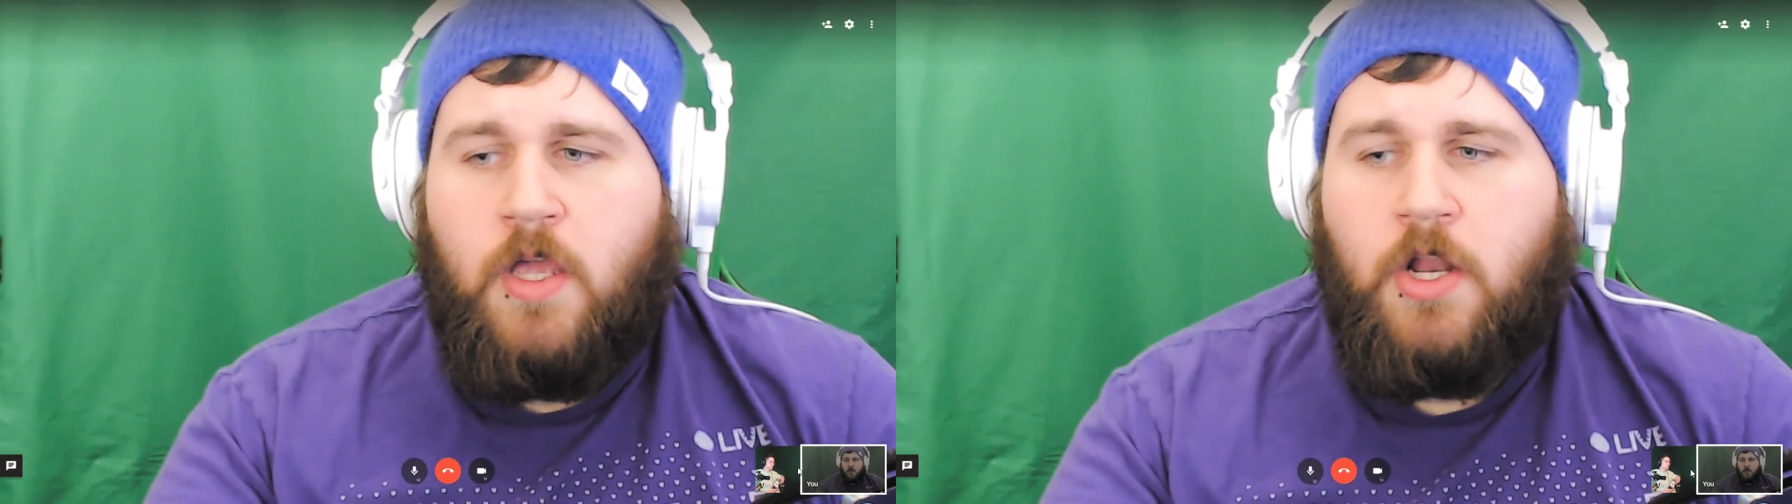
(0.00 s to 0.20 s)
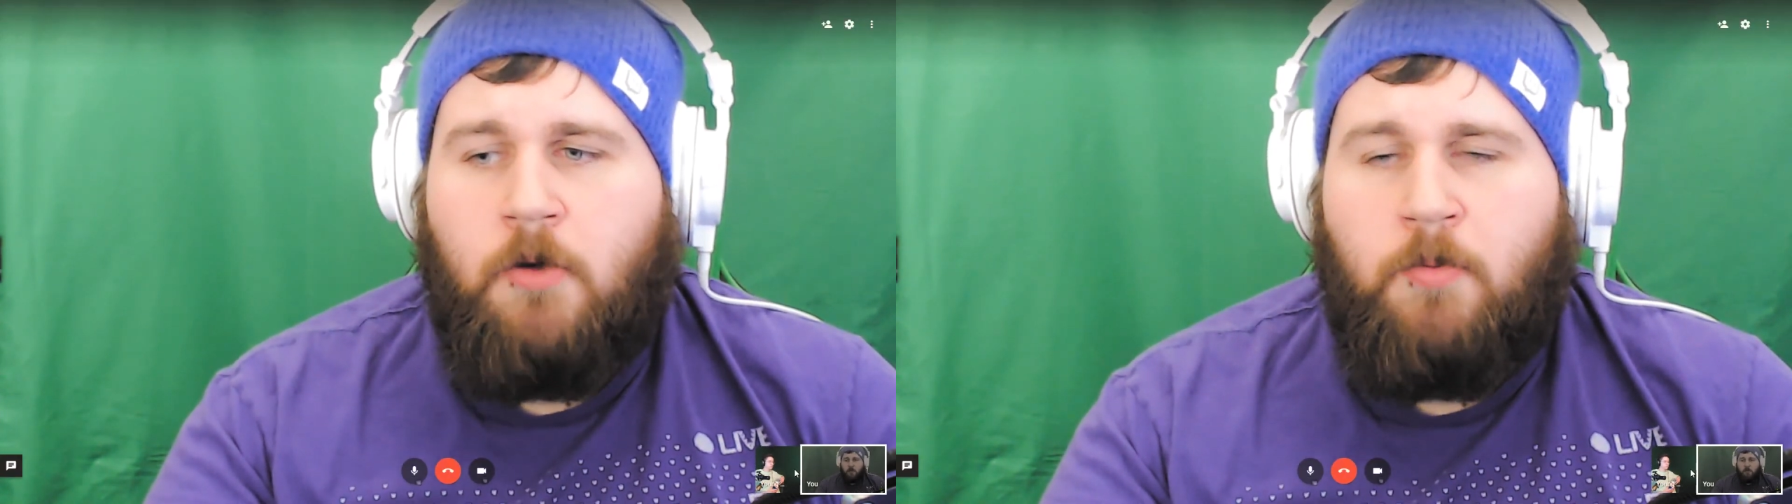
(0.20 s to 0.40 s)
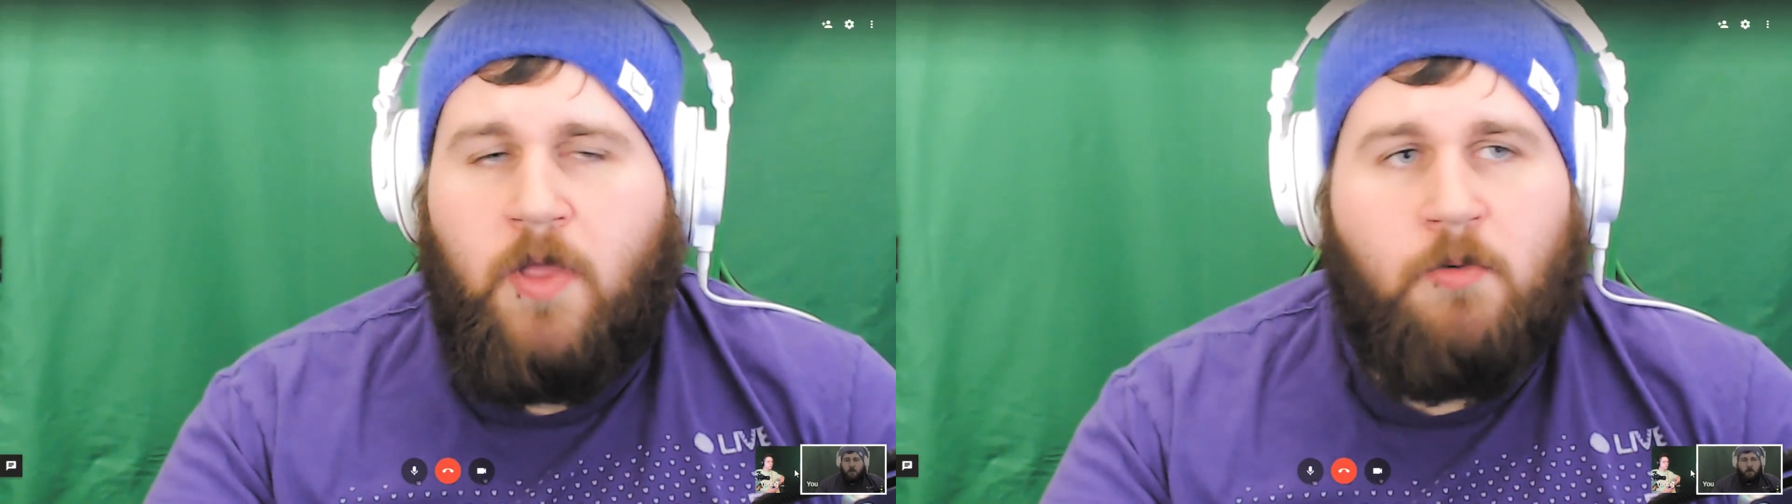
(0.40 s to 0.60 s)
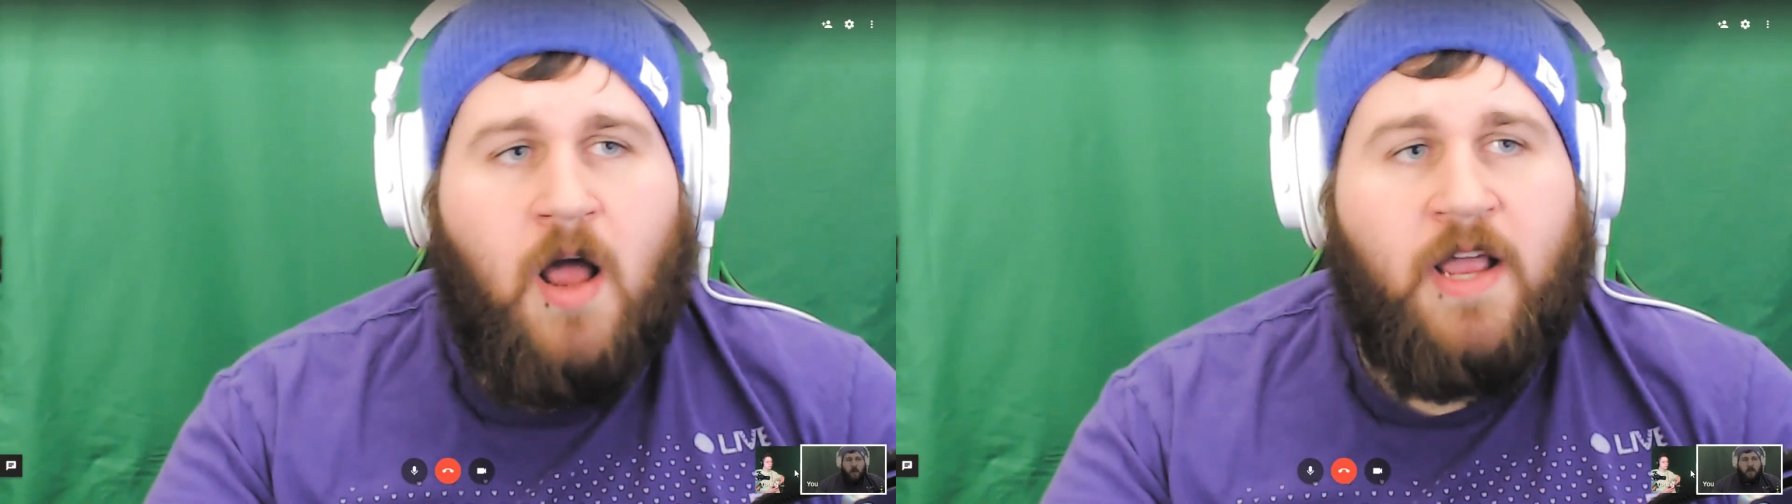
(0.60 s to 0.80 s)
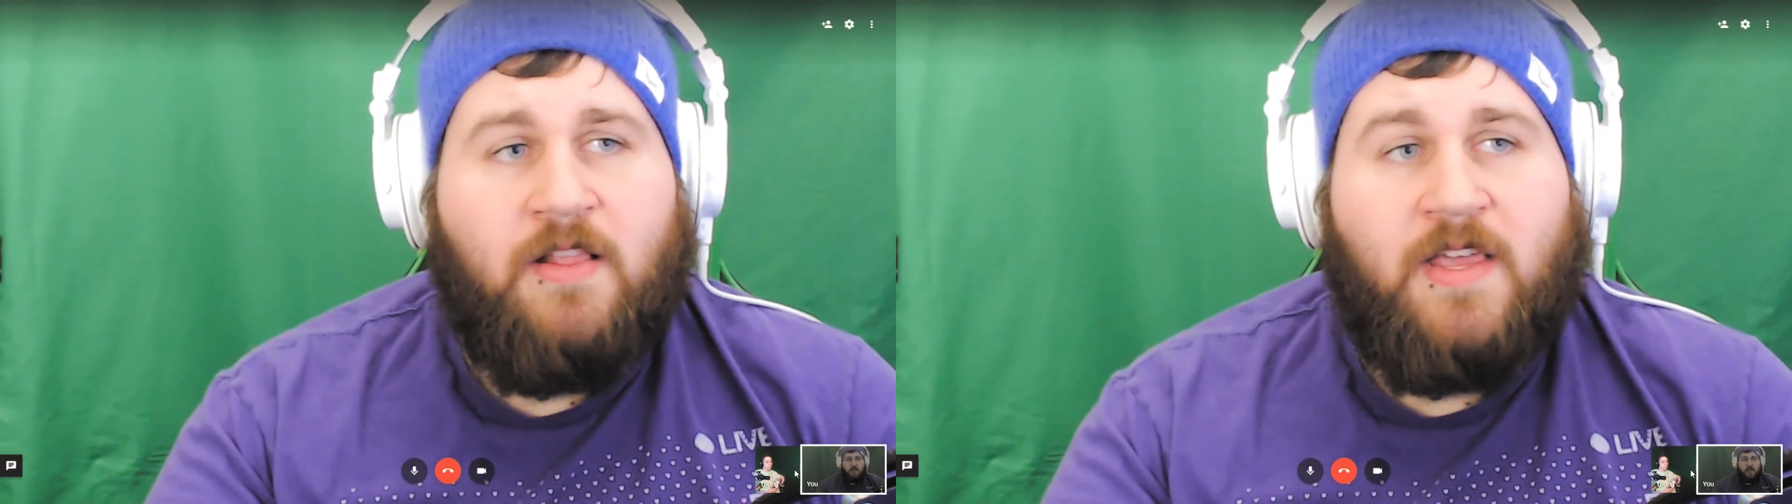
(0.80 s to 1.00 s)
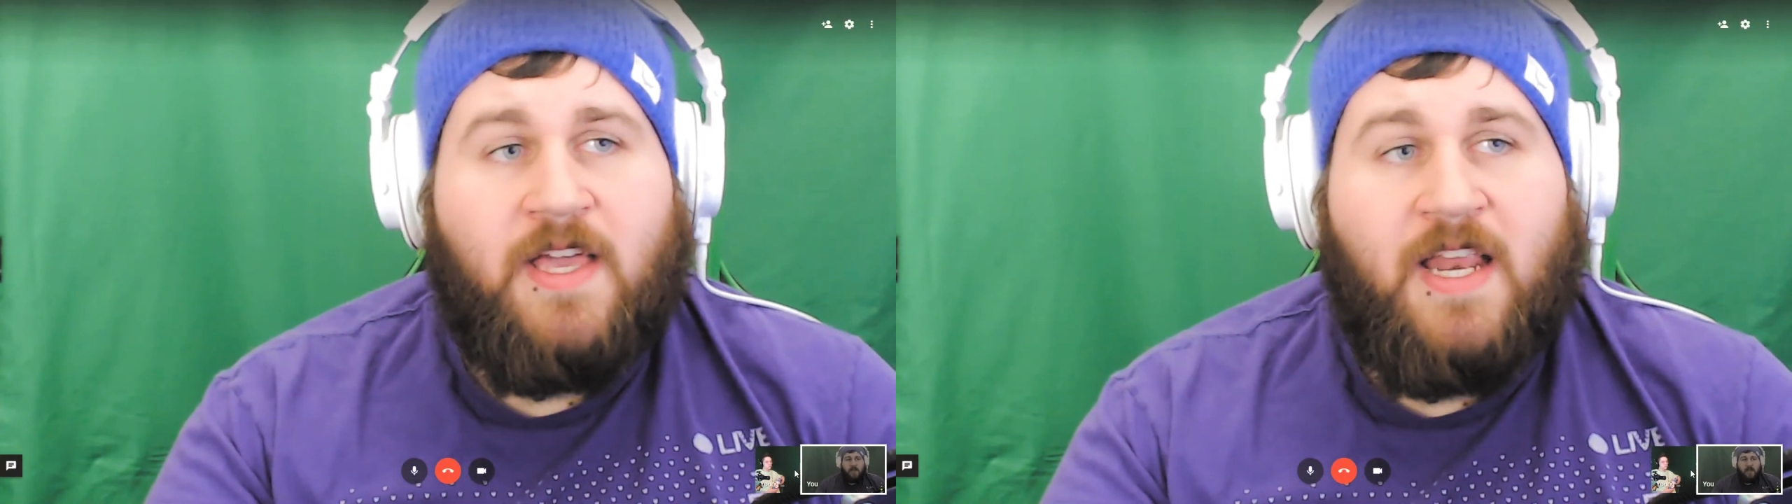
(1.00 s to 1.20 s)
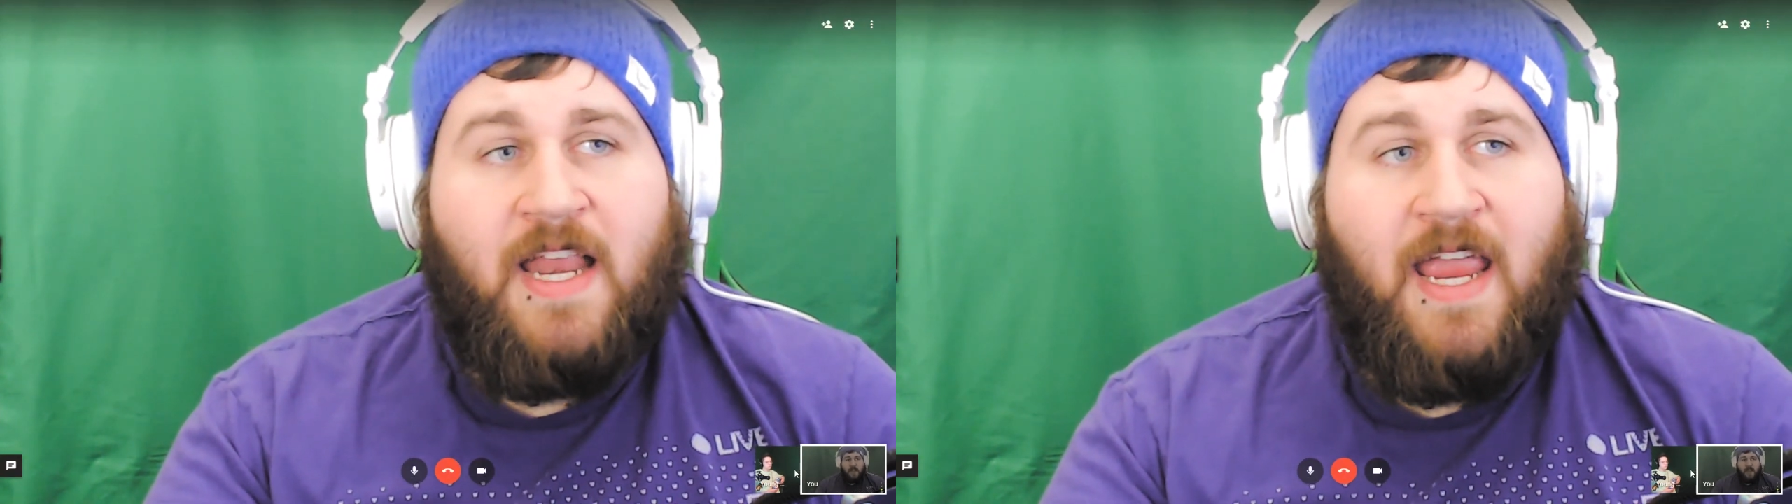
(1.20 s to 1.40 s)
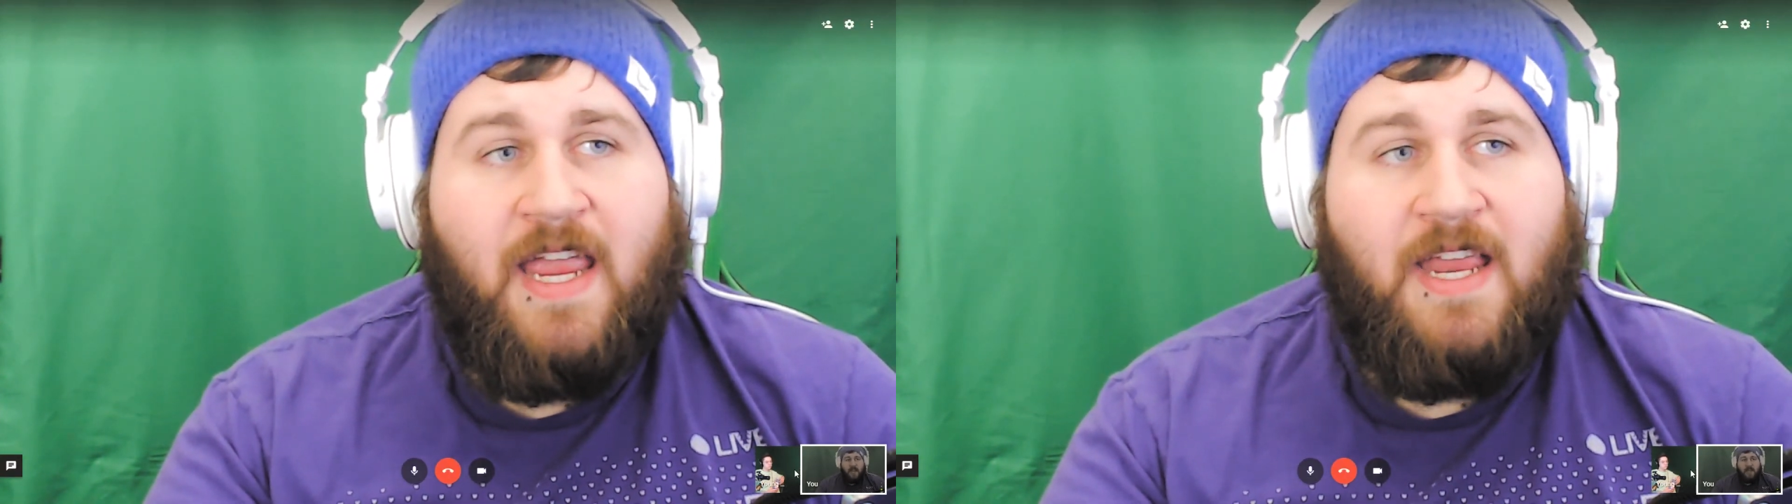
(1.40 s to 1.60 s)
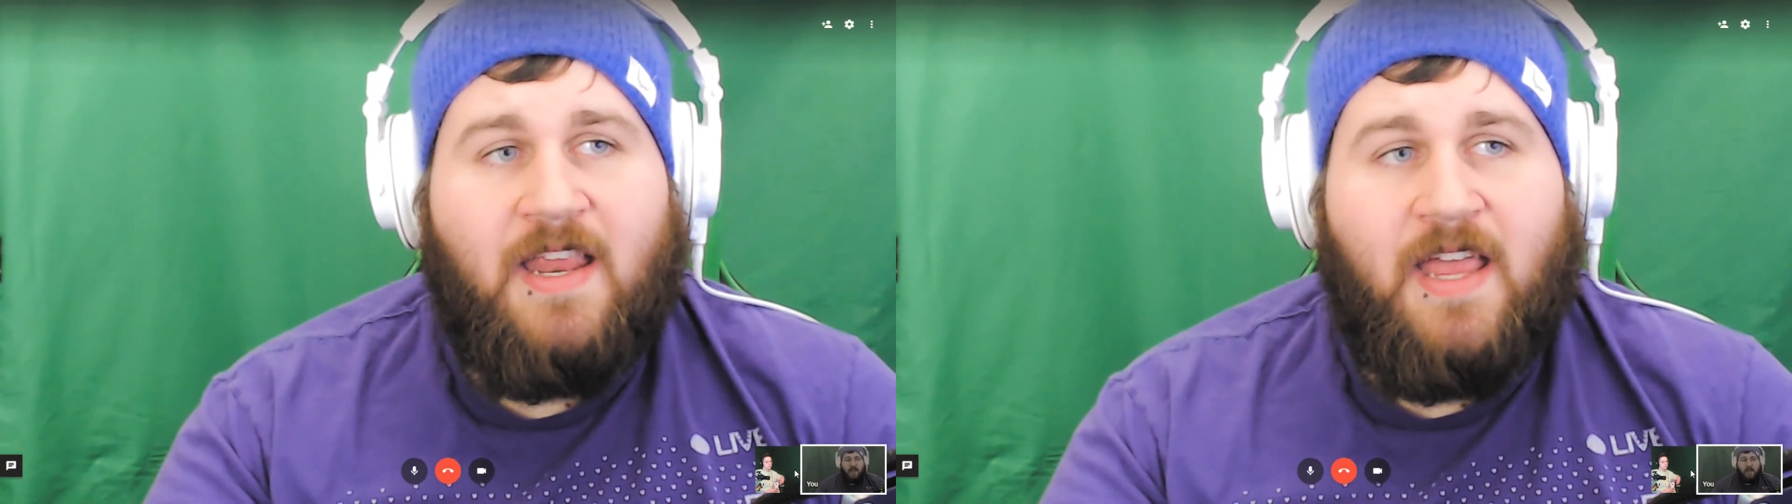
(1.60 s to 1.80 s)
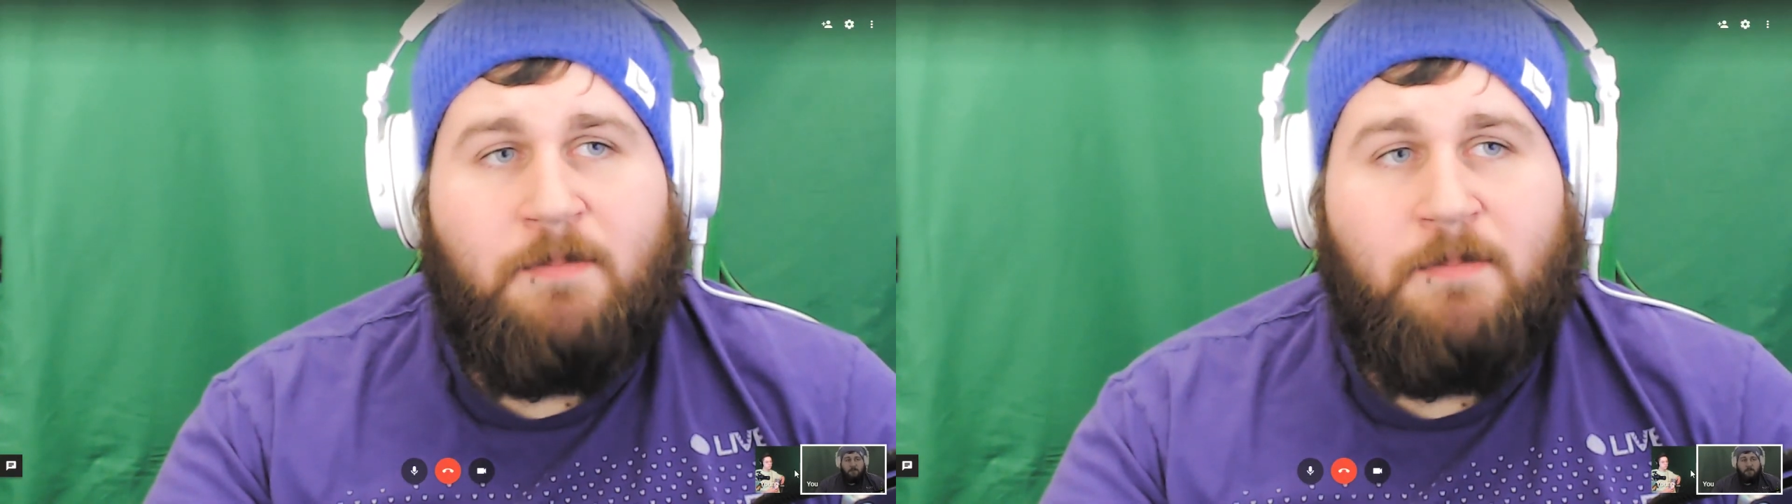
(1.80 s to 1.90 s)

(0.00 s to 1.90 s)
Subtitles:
you know, play Rocket League and hate